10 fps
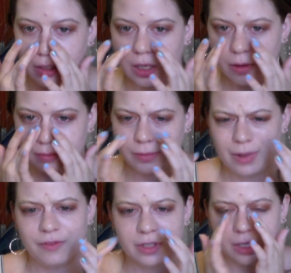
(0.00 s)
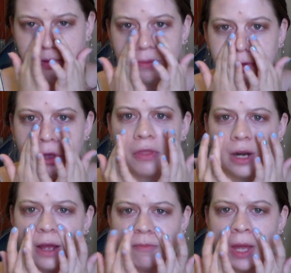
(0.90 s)
you know, obviously people know
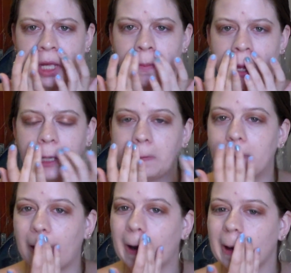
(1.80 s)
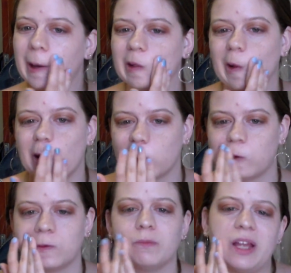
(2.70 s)
that I have makeup on, but it
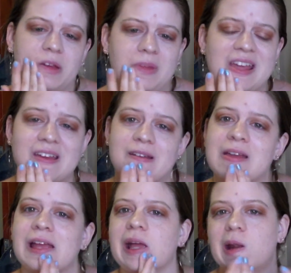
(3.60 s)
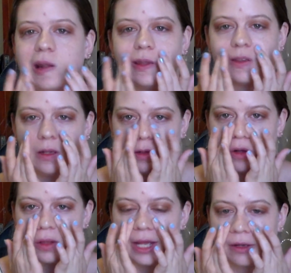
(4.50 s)
looks like me and it doesn't
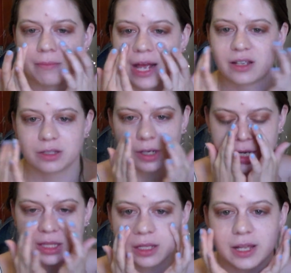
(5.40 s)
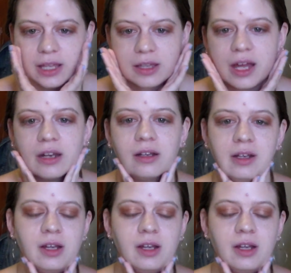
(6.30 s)
look like a mask or anything like that.